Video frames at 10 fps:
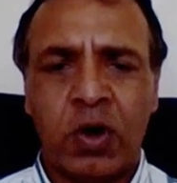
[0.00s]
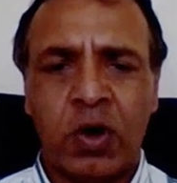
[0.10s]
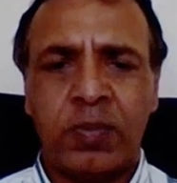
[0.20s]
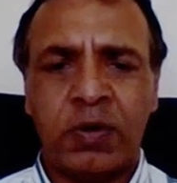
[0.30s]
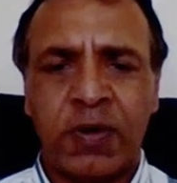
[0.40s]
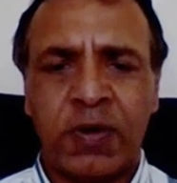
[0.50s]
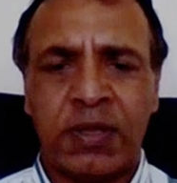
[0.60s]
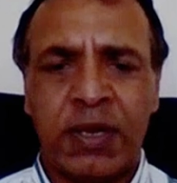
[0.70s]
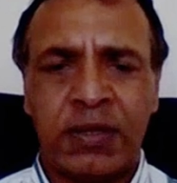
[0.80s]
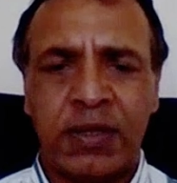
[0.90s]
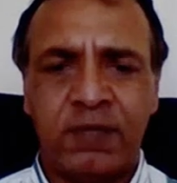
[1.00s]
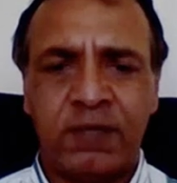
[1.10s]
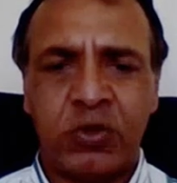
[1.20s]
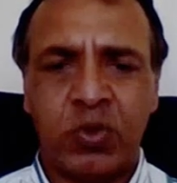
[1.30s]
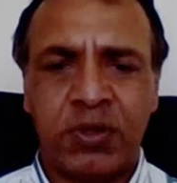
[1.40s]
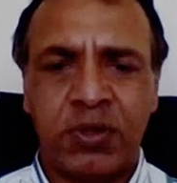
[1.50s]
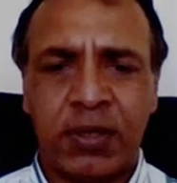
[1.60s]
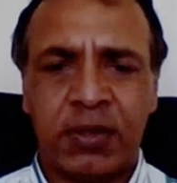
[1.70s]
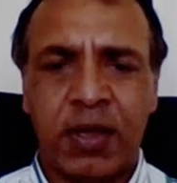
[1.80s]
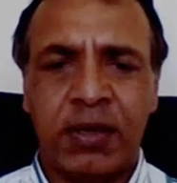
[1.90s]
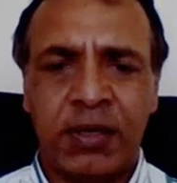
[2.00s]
to go about vaccinating individuals that